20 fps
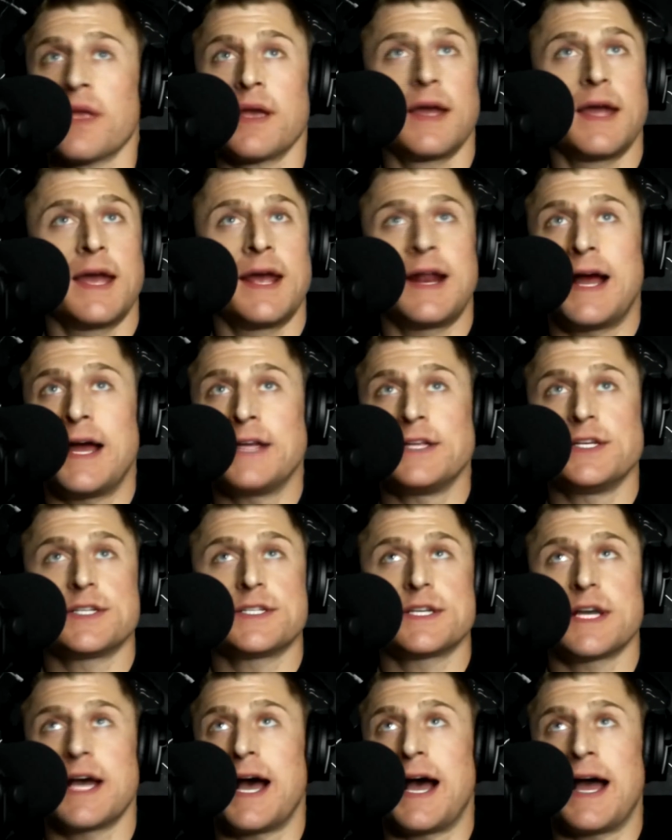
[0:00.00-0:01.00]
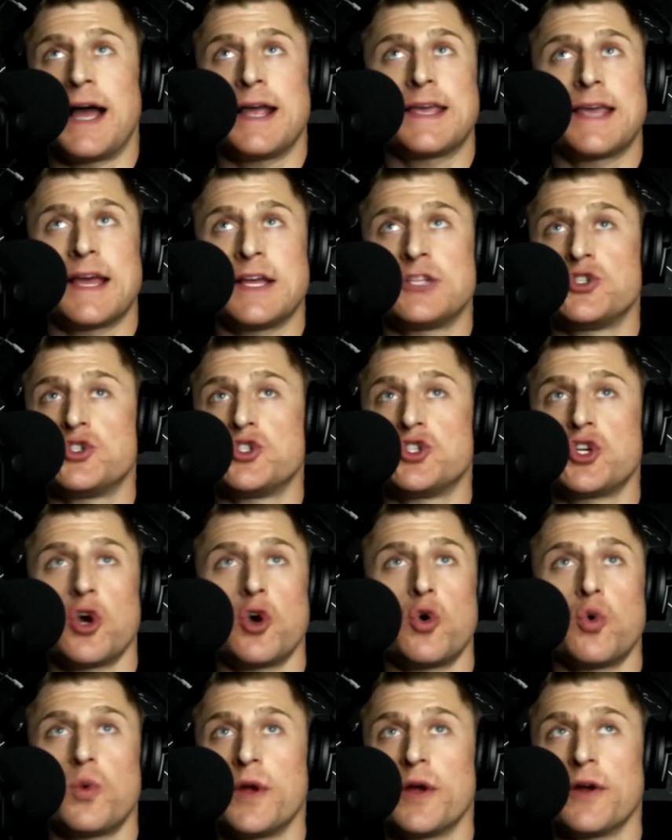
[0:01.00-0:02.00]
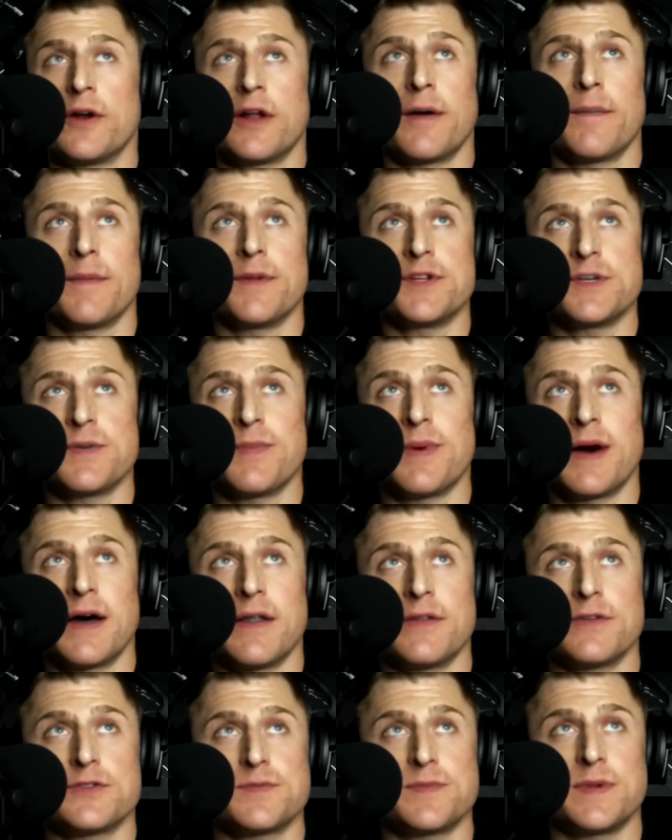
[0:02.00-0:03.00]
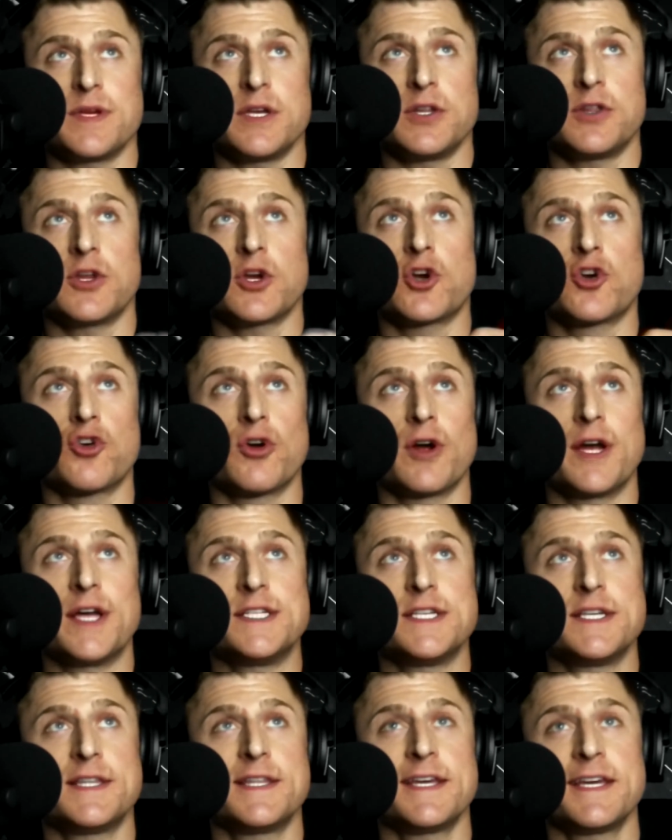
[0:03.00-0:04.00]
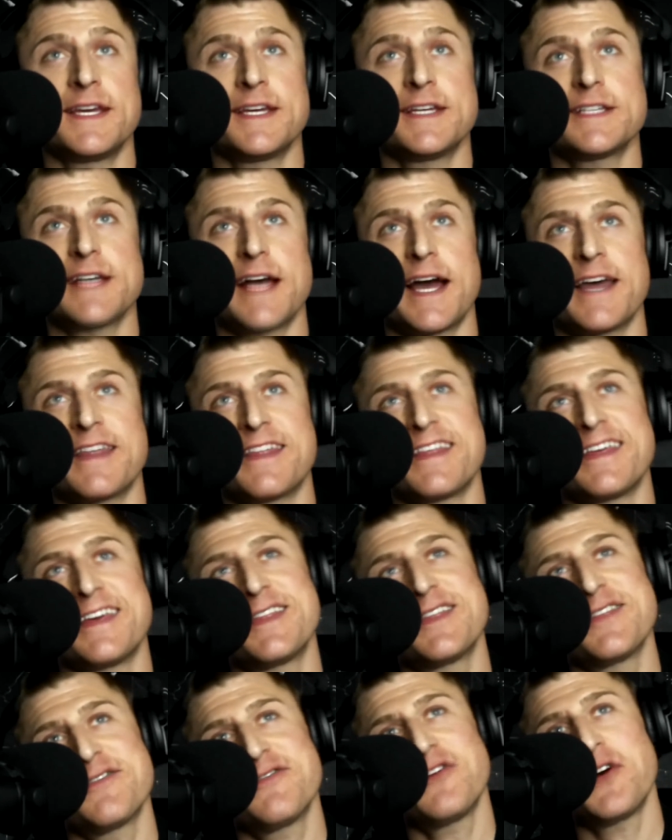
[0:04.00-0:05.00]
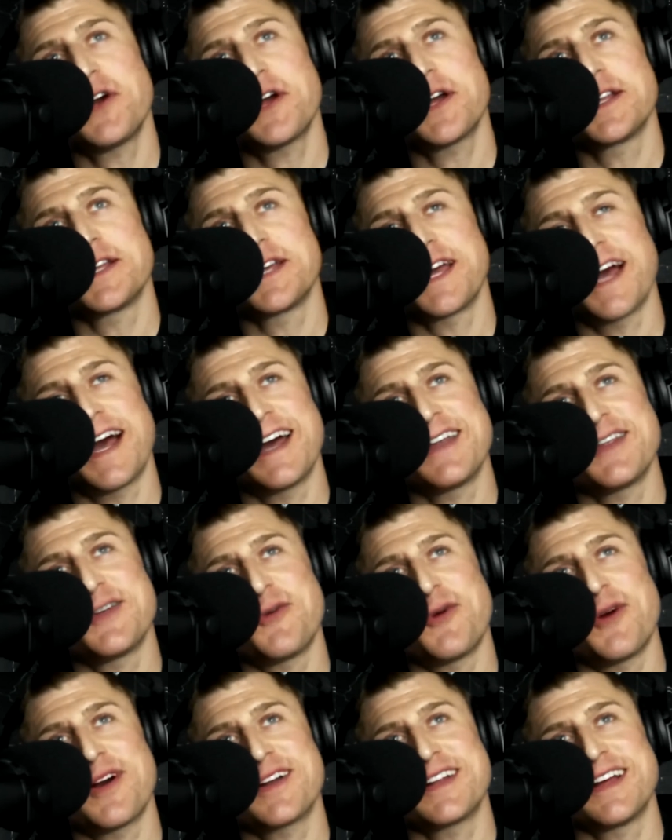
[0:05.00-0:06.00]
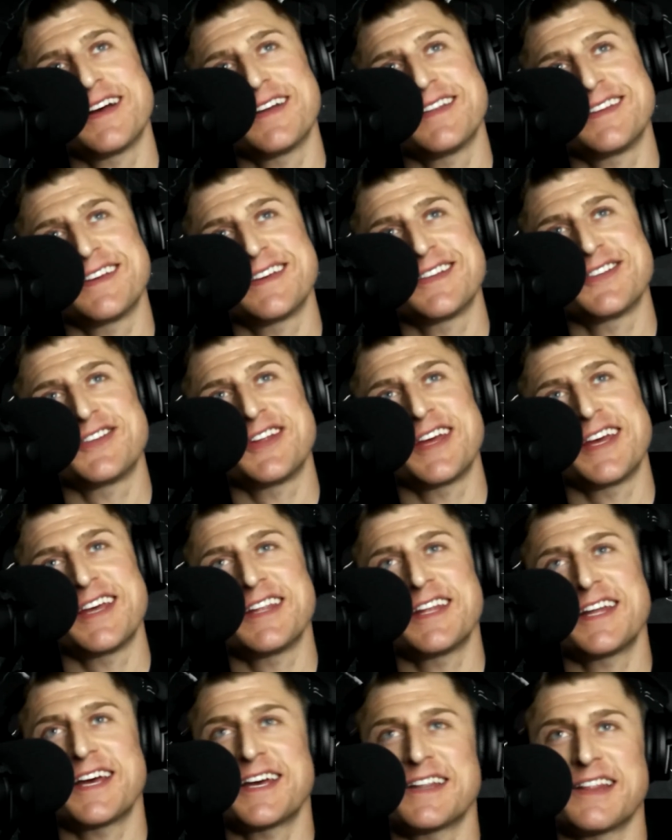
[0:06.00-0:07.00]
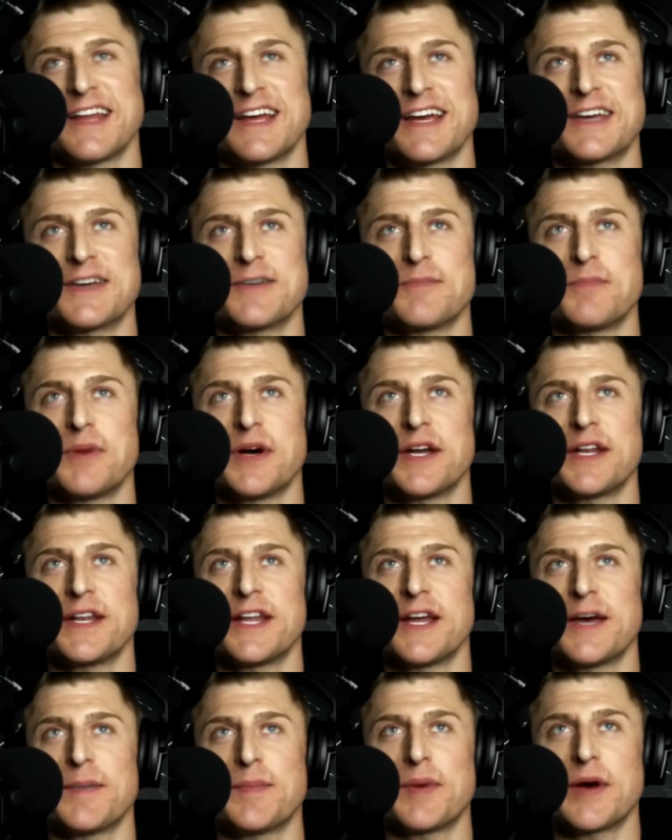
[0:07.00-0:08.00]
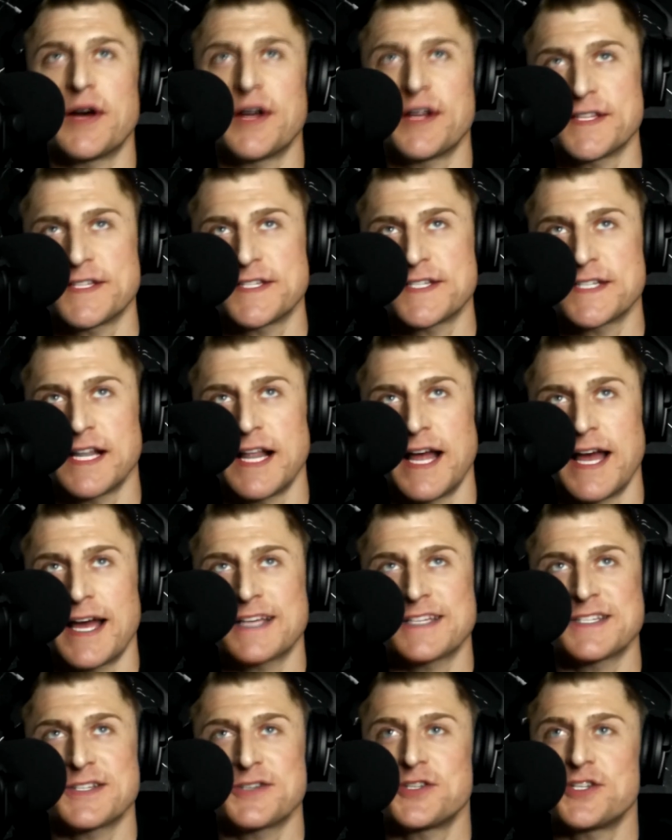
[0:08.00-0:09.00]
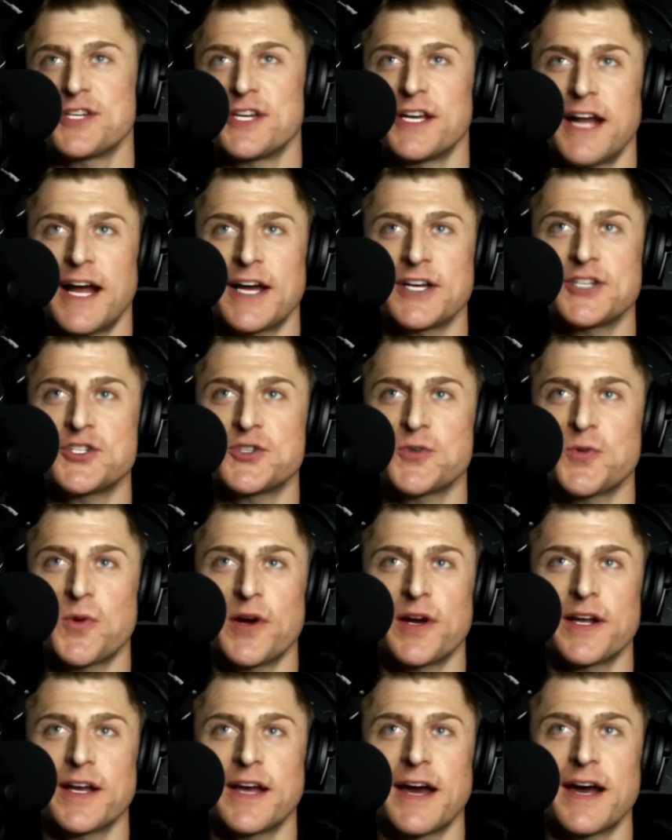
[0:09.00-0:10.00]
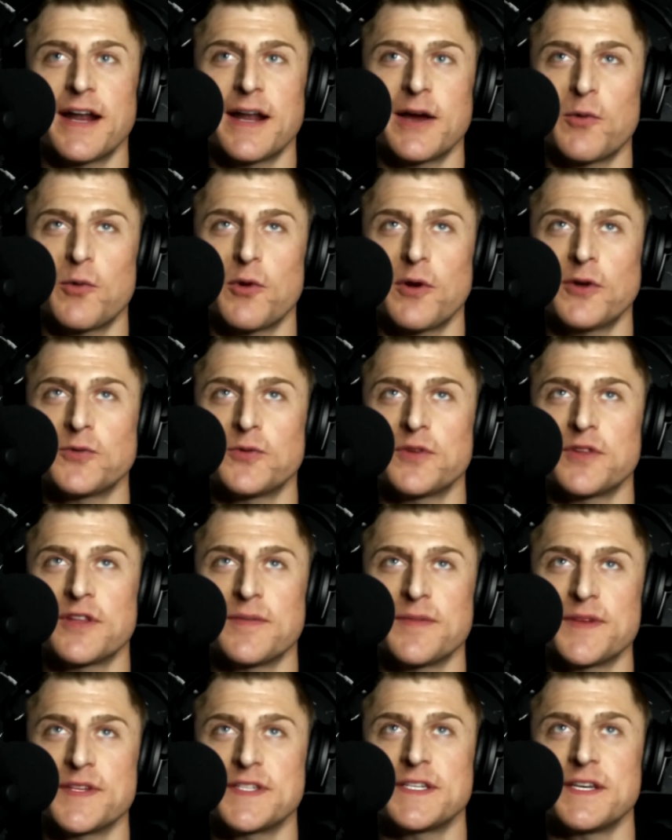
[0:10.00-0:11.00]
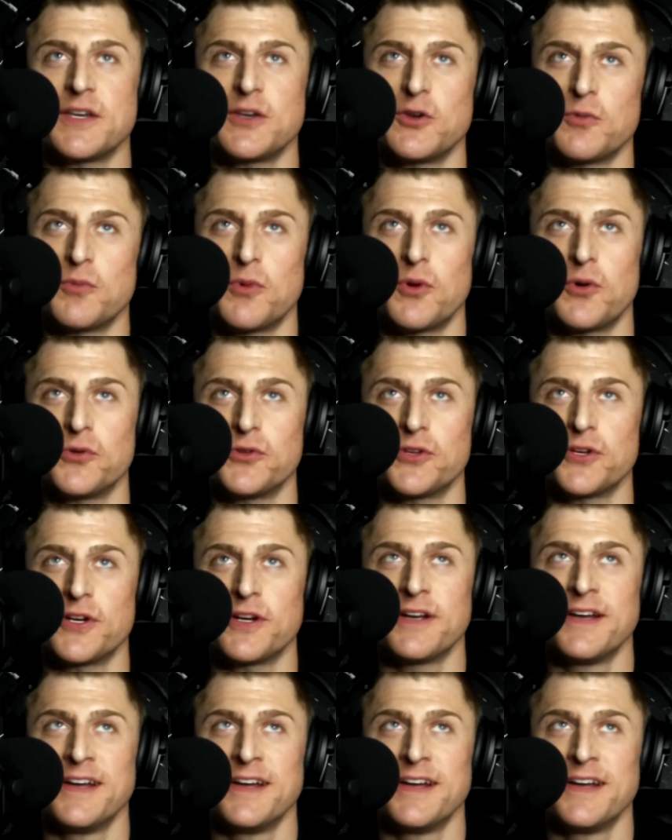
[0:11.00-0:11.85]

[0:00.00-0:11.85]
And it's so weird how much it bothers me. The crazy thing is, I think the fucking guy that walked out the other day that had like a button up on and slacks and shit, I swear to God, I worked with him at CU Boulder.